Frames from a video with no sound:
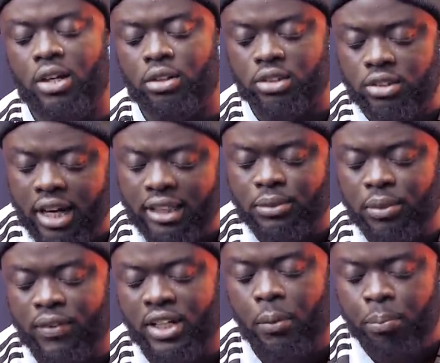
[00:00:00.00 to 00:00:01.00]
and retract
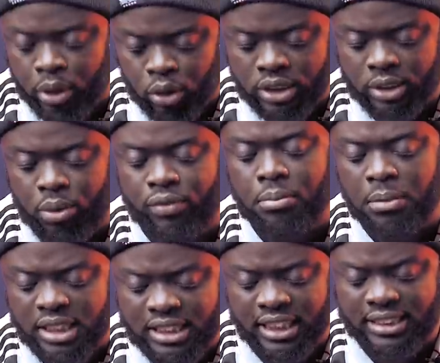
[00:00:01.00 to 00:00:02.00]
with an apology, with
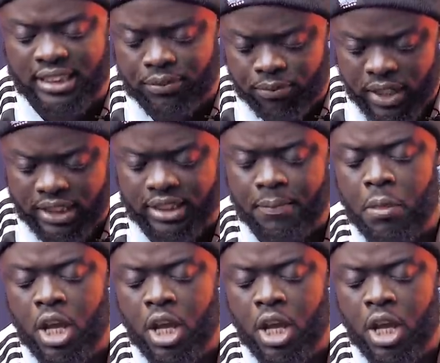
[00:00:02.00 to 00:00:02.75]
immediate effect.